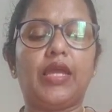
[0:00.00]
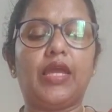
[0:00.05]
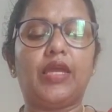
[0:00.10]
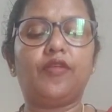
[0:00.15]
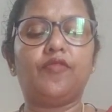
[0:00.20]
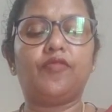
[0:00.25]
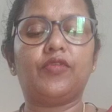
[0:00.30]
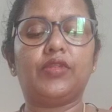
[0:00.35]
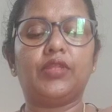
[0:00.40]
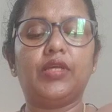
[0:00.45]

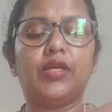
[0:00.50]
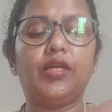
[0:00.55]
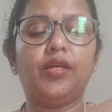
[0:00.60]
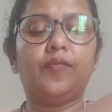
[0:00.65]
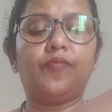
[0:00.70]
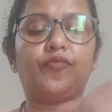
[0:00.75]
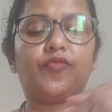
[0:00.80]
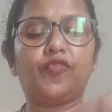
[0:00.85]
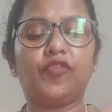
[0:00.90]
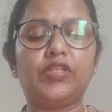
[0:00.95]
and with the
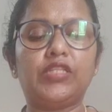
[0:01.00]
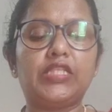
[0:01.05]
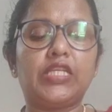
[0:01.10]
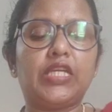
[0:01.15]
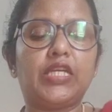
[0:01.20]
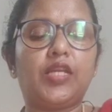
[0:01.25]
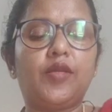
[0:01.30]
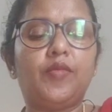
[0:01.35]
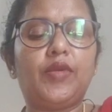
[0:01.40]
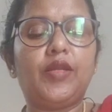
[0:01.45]
one
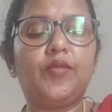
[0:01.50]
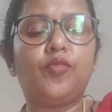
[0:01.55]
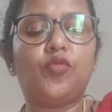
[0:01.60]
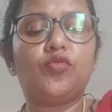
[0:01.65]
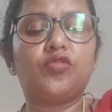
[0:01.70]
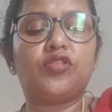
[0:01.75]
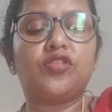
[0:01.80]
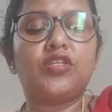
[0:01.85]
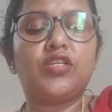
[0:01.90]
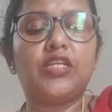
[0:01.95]
sacrum and
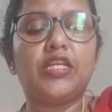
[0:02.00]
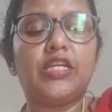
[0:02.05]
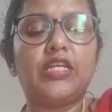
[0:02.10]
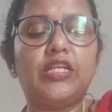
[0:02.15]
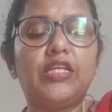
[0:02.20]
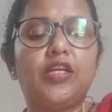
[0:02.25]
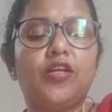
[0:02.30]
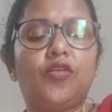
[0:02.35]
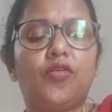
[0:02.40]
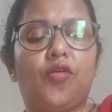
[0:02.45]

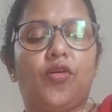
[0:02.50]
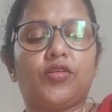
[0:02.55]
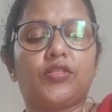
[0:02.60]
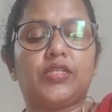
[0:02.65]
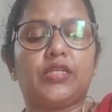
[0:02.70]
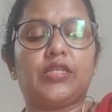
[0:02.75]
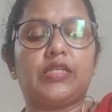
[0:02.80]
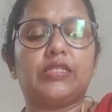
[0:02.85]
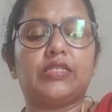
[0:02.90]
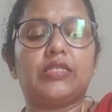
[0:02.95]
posteriorly
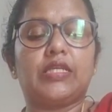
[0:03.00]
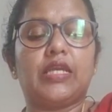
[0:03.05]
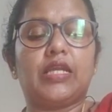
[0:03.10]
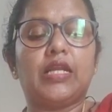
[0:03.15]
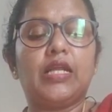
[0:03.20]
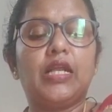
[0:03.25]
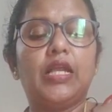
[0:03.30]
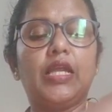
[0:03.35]
coccyx is there.